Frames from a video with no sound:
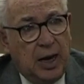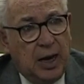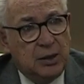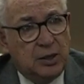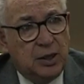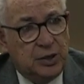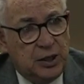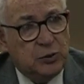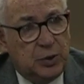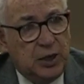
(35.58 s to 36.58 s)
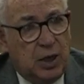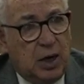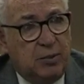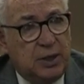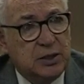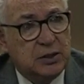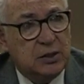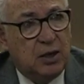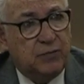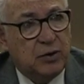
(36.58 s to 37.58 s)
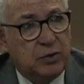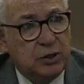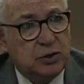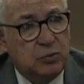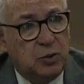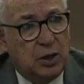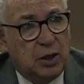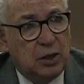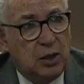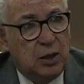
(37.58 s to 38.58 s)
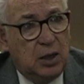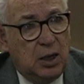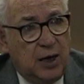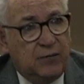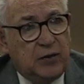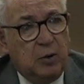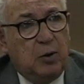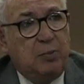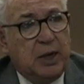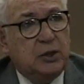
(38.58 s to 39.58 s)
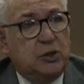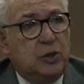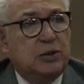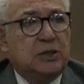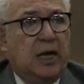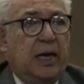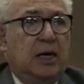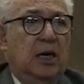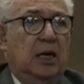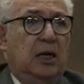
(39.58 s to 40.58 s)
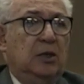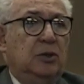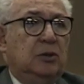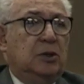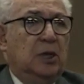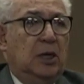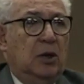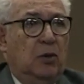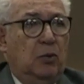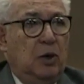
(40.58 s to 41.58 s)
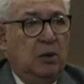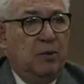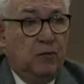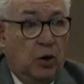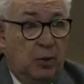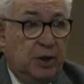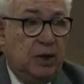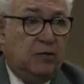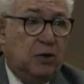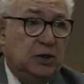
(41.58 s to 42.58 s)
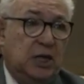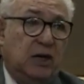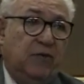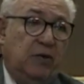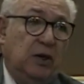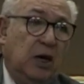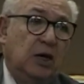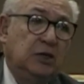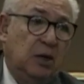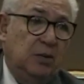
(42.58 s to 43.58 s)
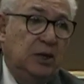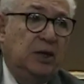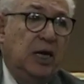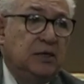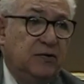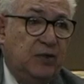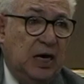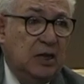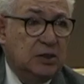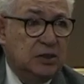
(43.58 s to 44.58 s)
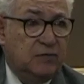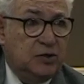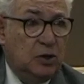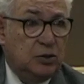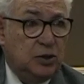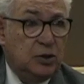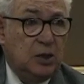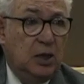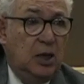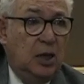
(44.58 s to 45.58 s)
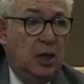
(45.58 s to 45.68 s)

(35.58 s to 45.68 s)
And these were the armies of the Christian world. If they were big dukes, like Duke William of Normandy, of course he had a very large army, and tens of thousands of soldiers.